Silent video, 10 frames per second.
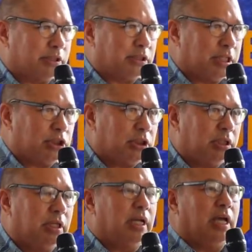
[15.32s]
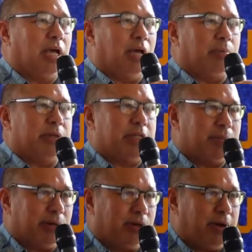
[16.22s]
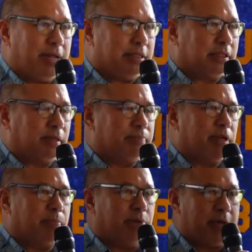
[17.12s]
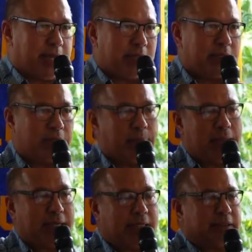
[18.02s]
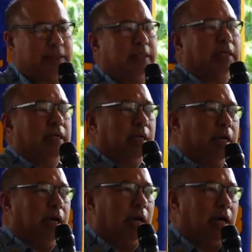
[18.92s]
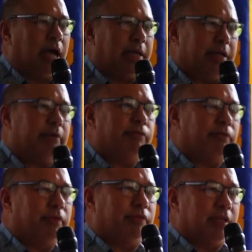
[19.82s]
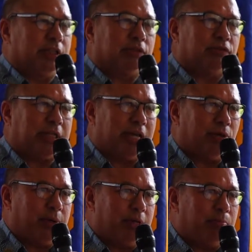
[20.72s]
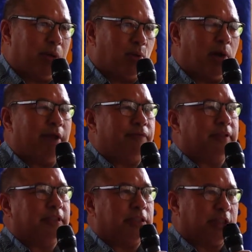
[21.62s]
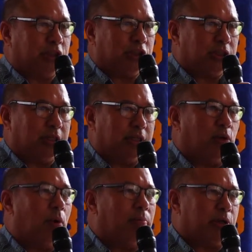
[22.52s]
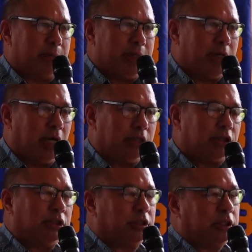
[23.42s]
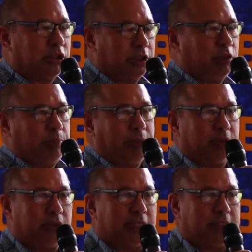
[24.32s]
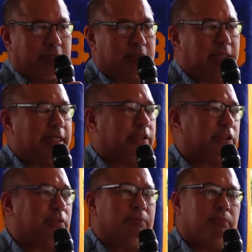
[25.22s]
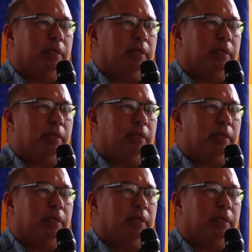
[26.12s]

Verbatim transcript: Legislature. I'm a Democrat. I'm number eight on the ballot. Uh, I hail from the village of Santa Rita. My wife is a teacher at Guam Community College. She's teaching computers at Tiyan High School.